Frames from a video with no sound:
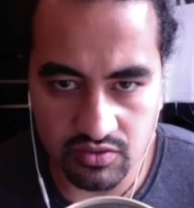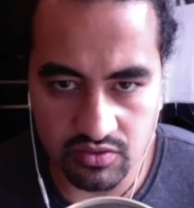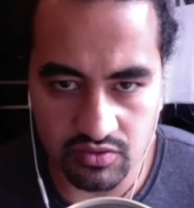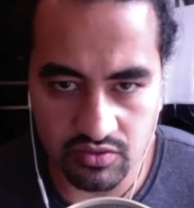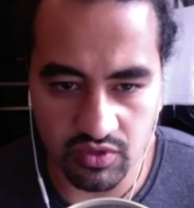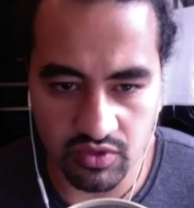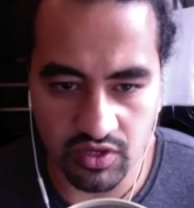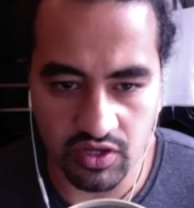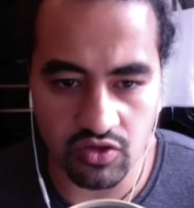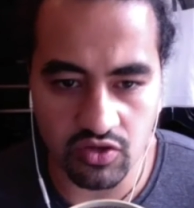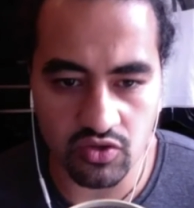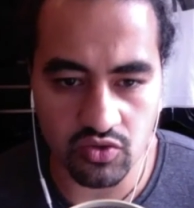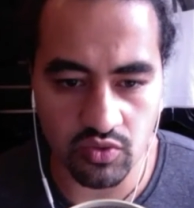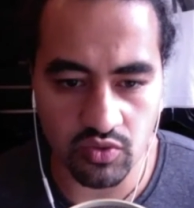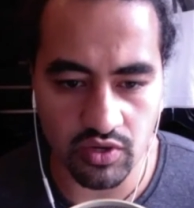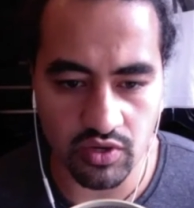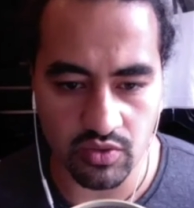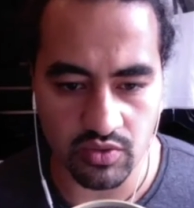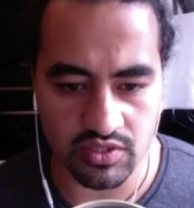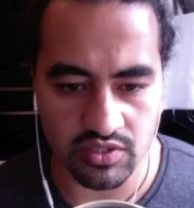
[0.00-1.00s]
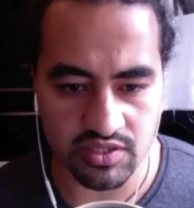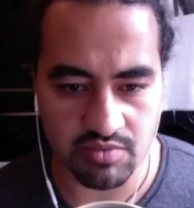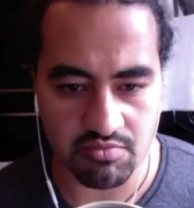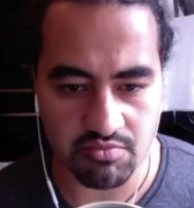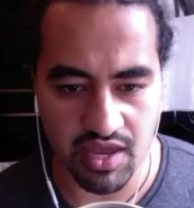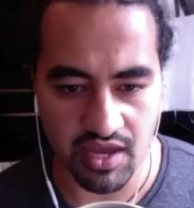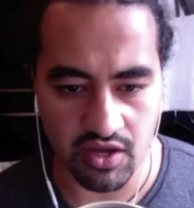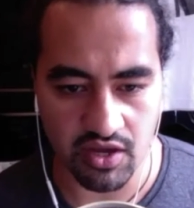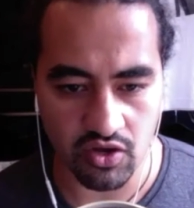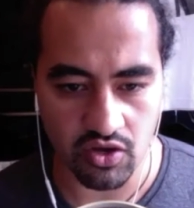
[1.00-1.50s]
what's the
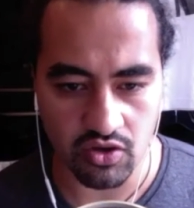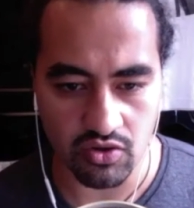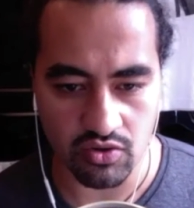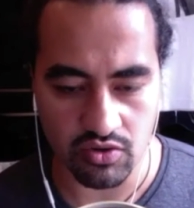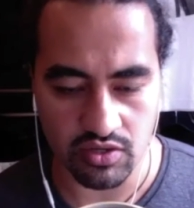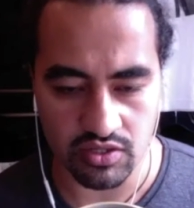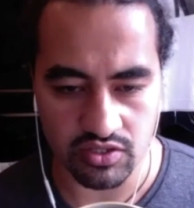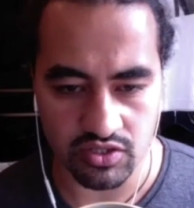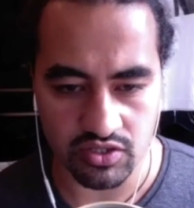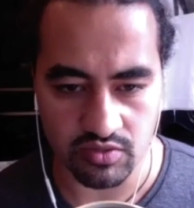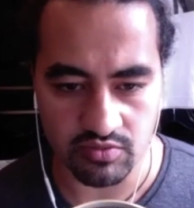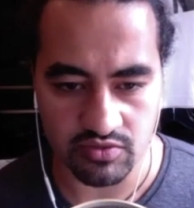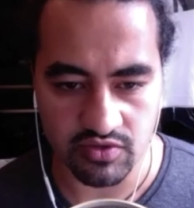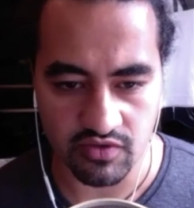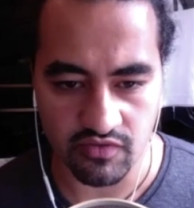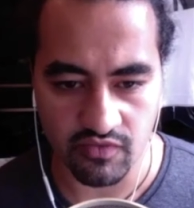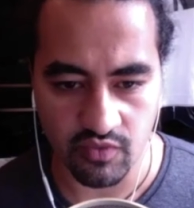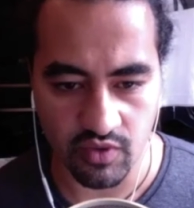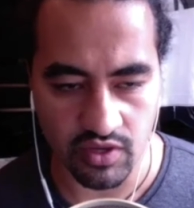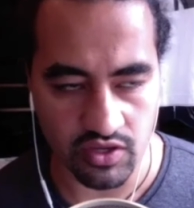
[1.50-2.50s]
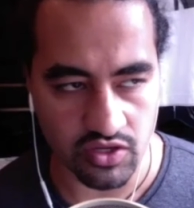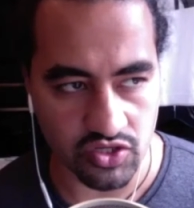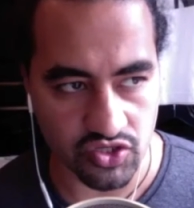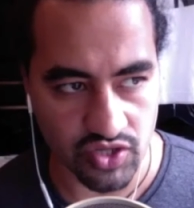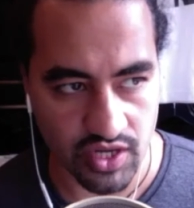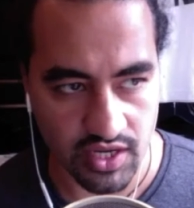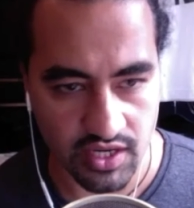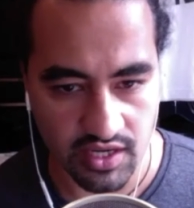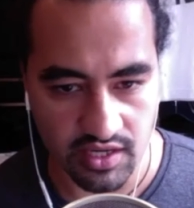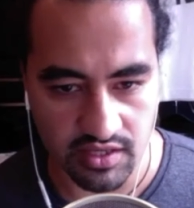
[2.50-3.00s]
main goal in terms of what you're
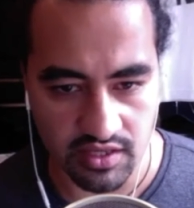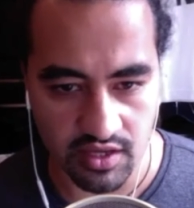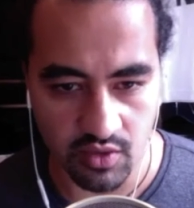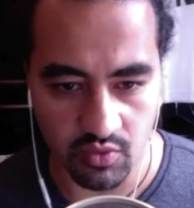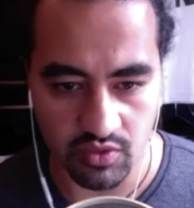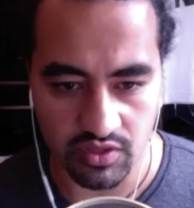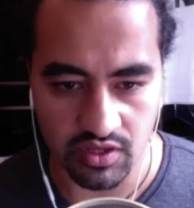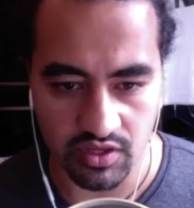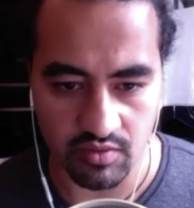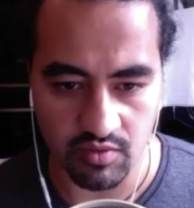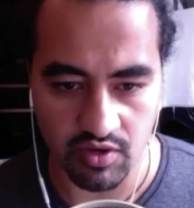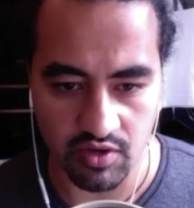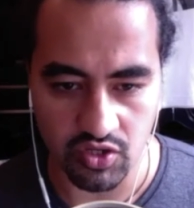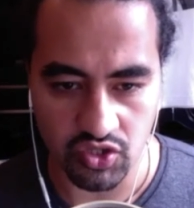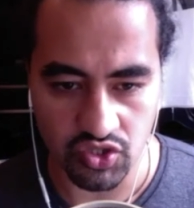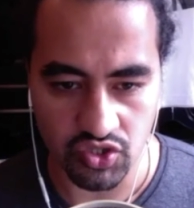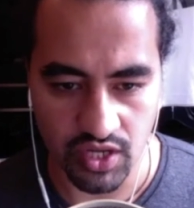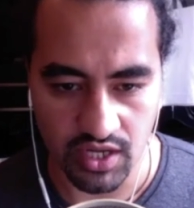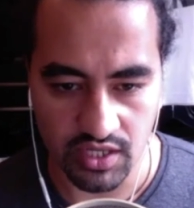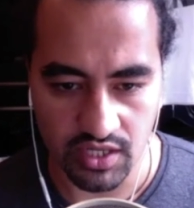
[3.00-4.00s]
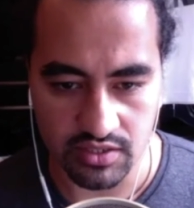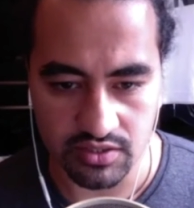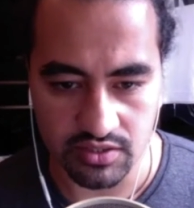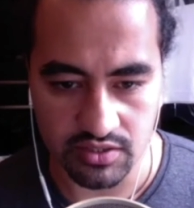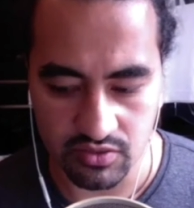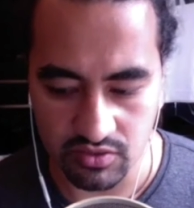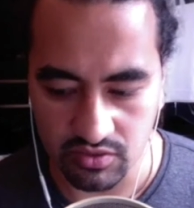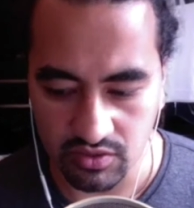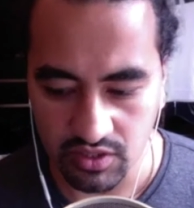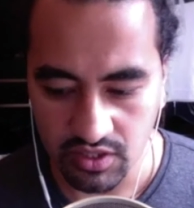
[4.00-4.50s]
trying to get done with them? Are you trying
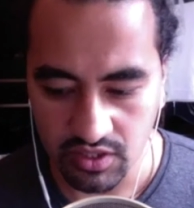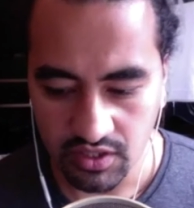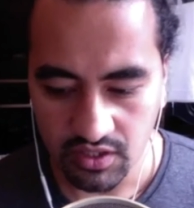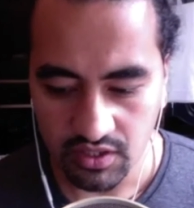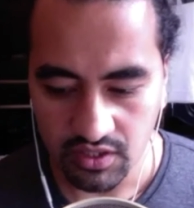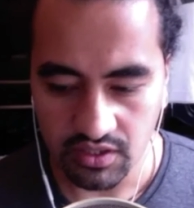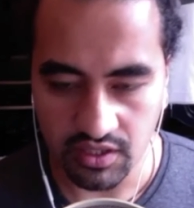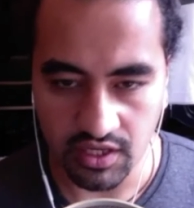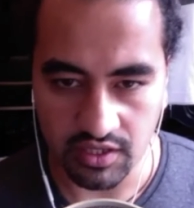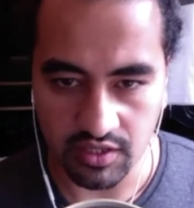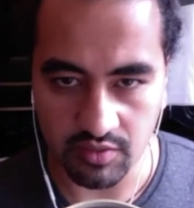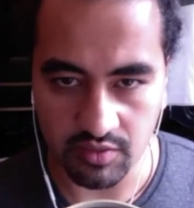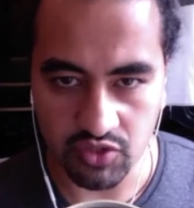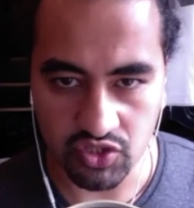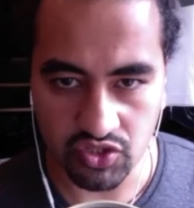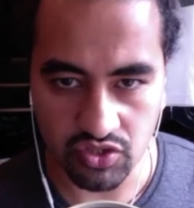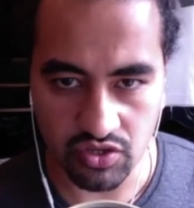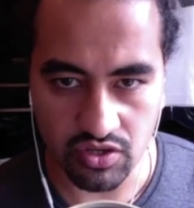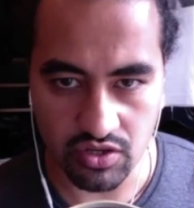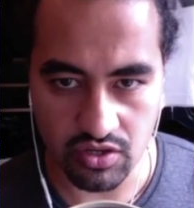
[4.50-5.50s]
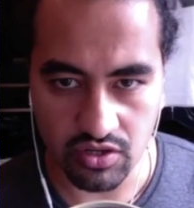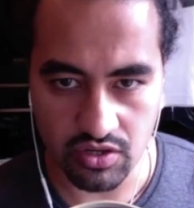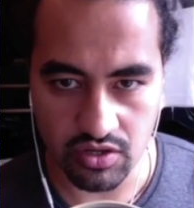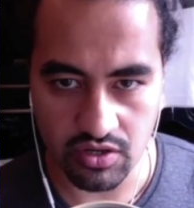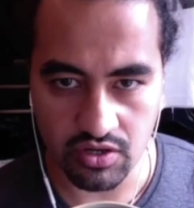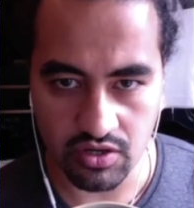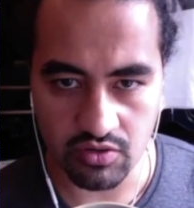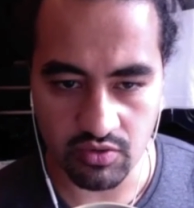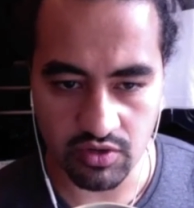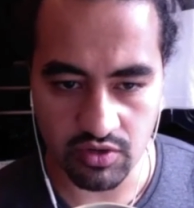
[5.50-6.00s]
to get them
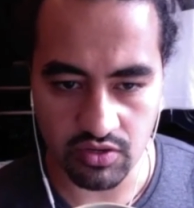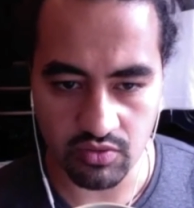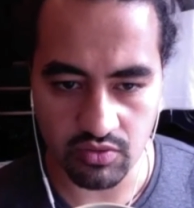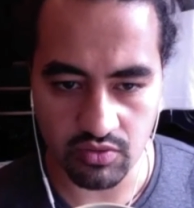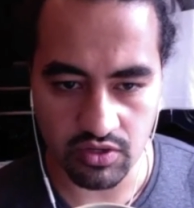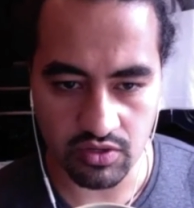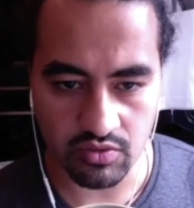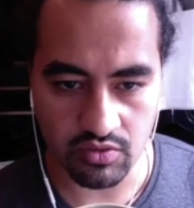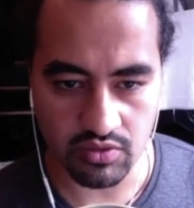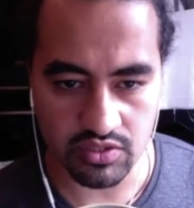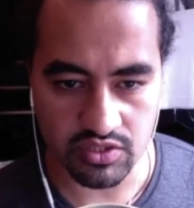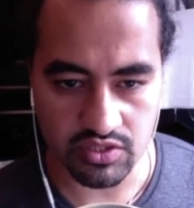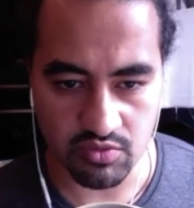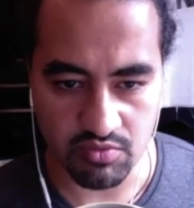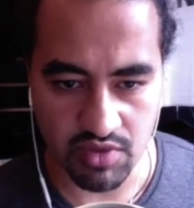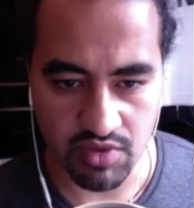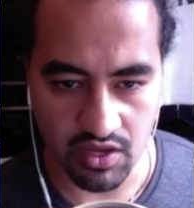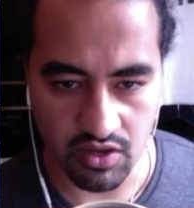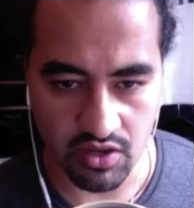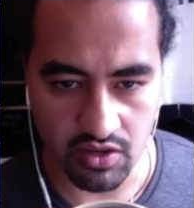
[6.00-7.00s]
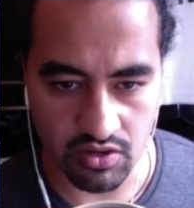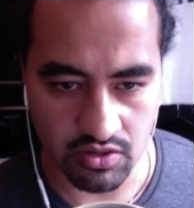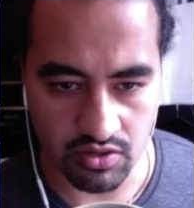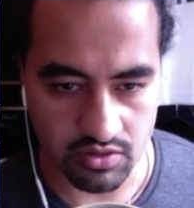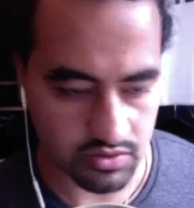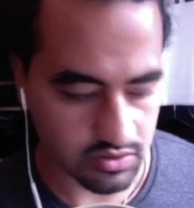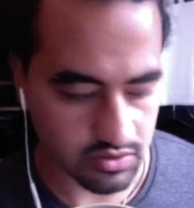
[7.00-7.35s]
stronger? What's your main goal?